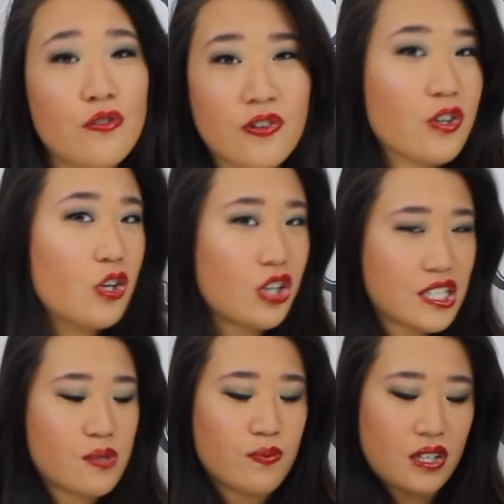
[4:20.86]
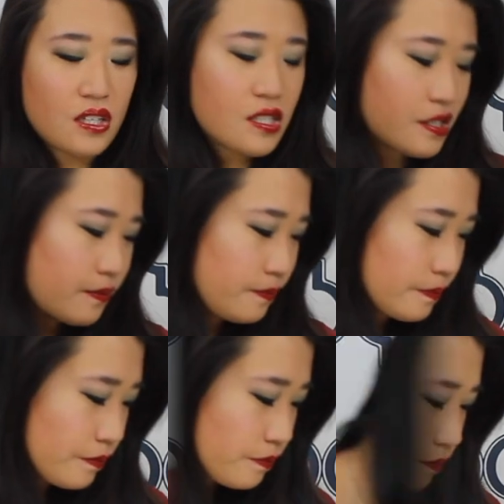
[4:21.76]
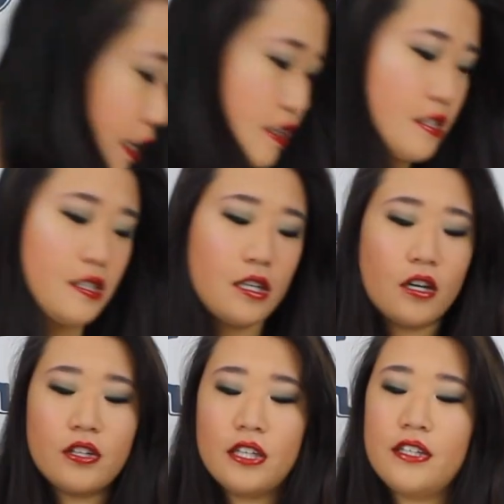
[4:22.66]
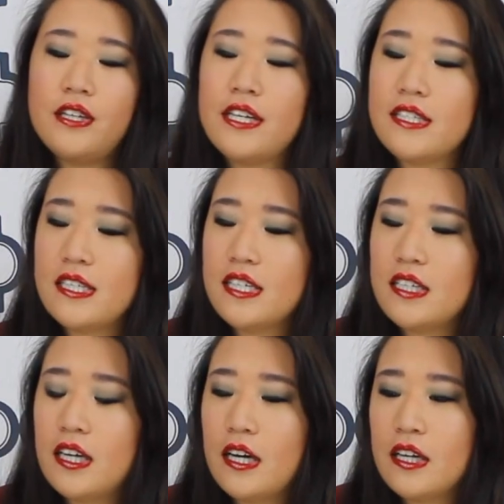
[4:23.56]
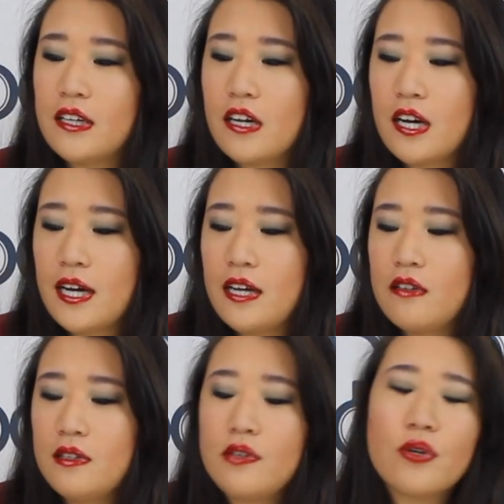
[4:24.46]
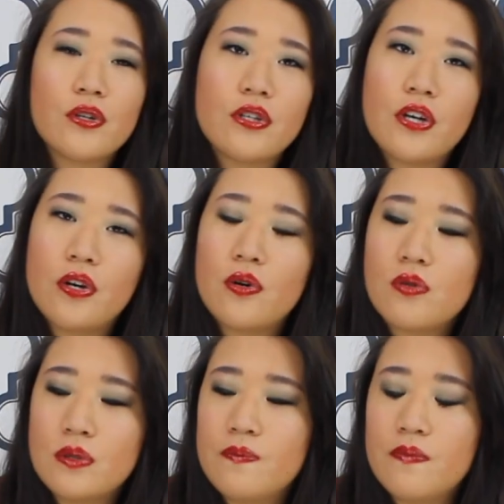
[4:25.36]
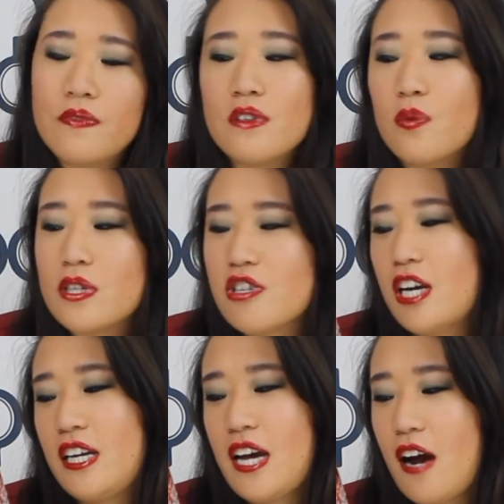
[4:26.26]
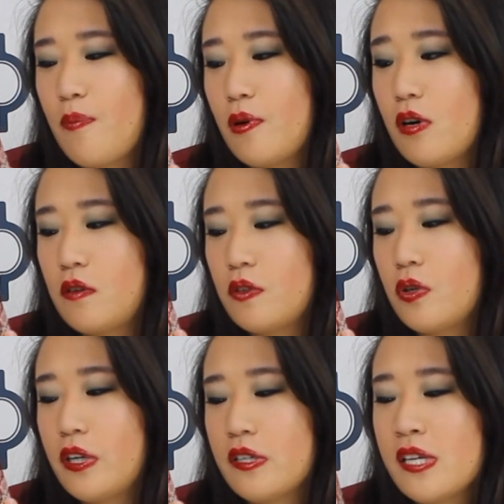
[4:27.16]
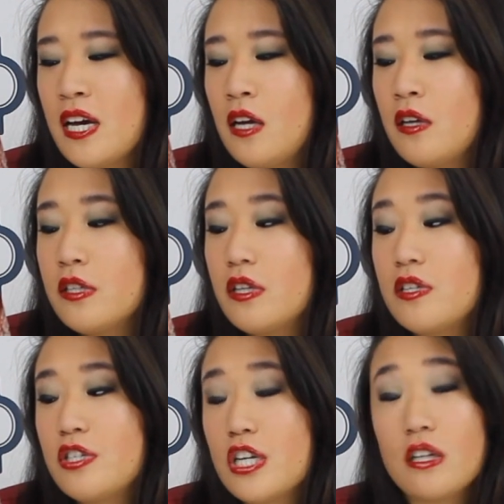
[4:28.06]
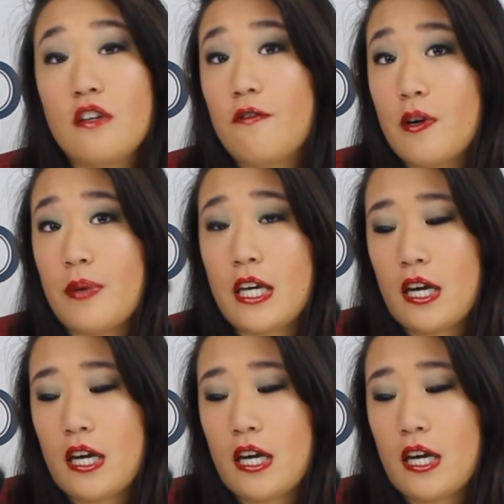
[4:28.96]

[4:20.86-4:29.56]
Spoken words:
for Christmas. And so the next thing that I got, you all know the Winter Candy Apple, of course, the Gently Foaming